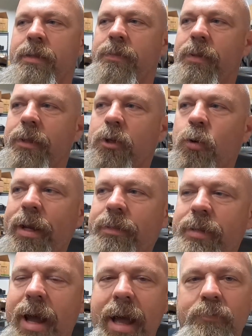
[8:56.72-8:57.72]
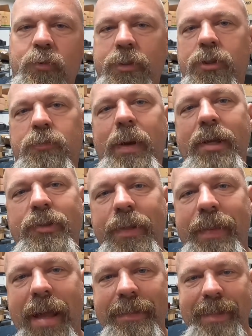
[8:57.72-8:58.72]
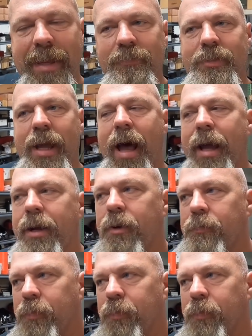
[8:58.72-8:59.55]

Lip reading: the Quick Times, which is basically that same tire,